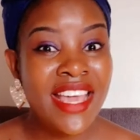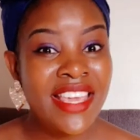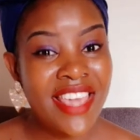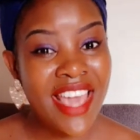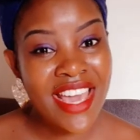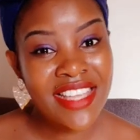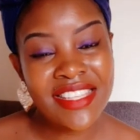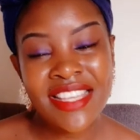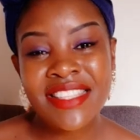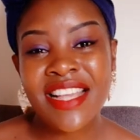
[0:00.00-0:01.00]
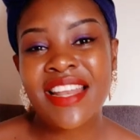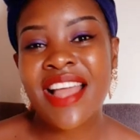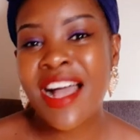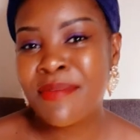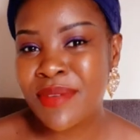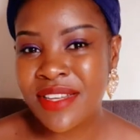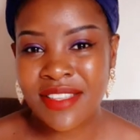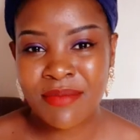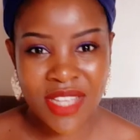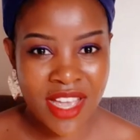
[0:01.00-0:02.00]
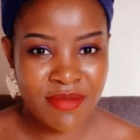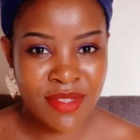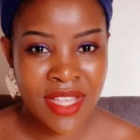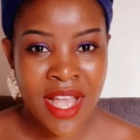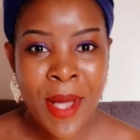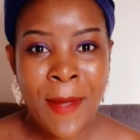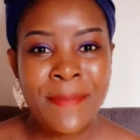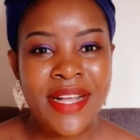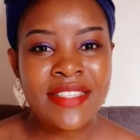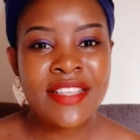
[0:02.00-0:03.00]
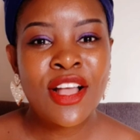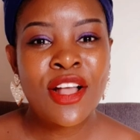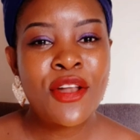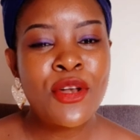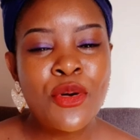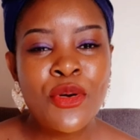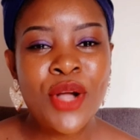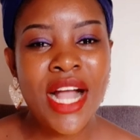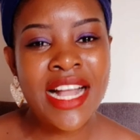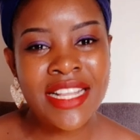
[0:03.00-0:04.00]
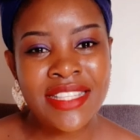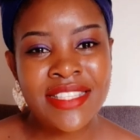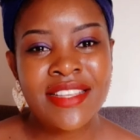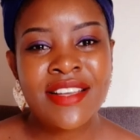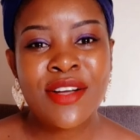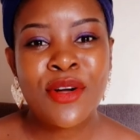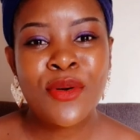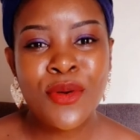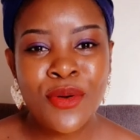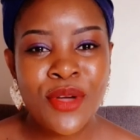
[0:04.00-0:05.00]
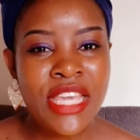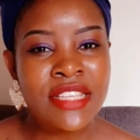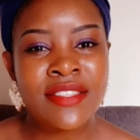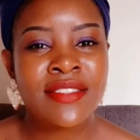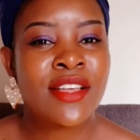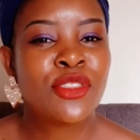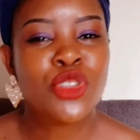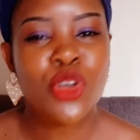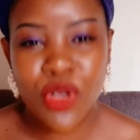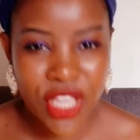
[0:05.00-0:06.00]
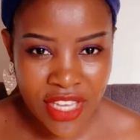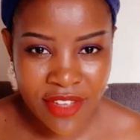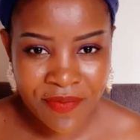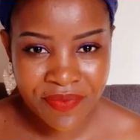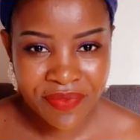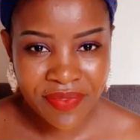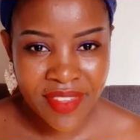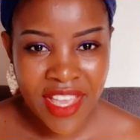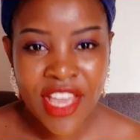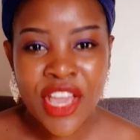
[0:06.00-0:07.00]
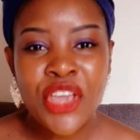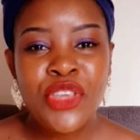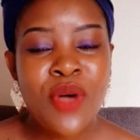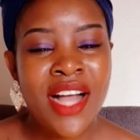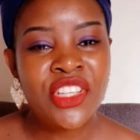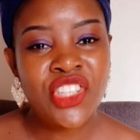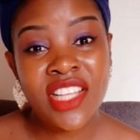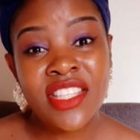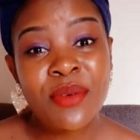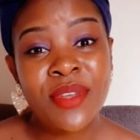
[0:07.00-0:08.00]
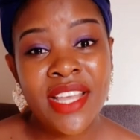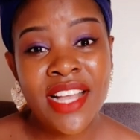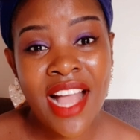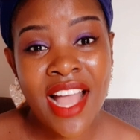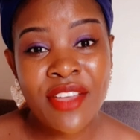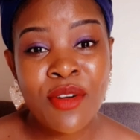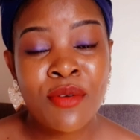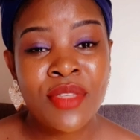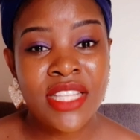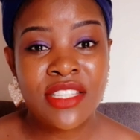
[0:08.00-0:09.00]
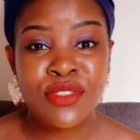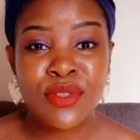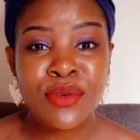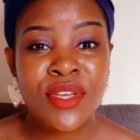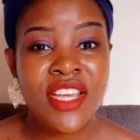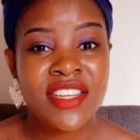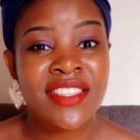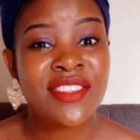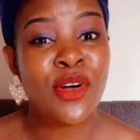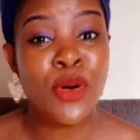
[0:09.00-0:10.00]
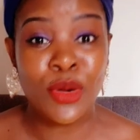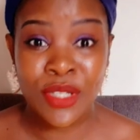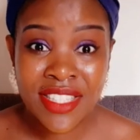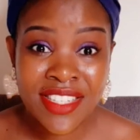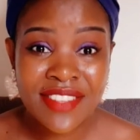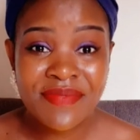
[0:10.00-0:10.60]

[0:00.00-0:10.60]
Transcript: Yes, it can happen sometimes but look at who is talking. You are chatting with a guy of 32 years old.